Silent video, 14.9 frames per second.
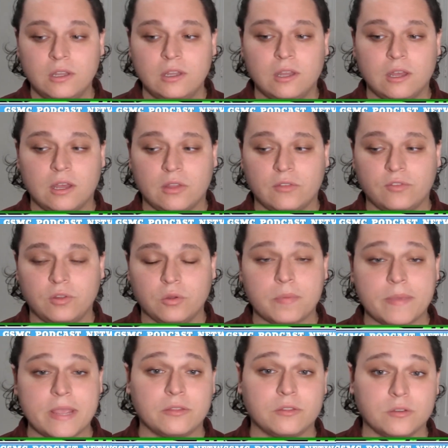Uh, the Florida
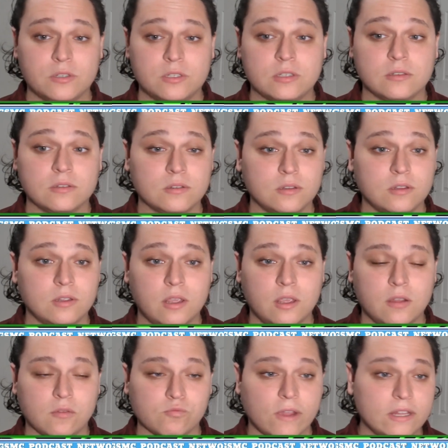Panthers,
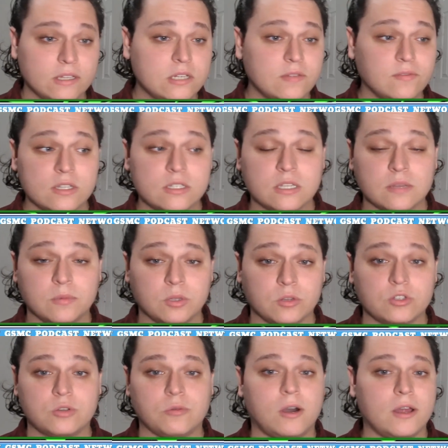relatively similar
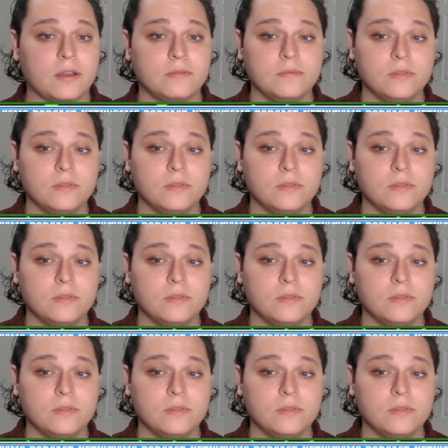squad.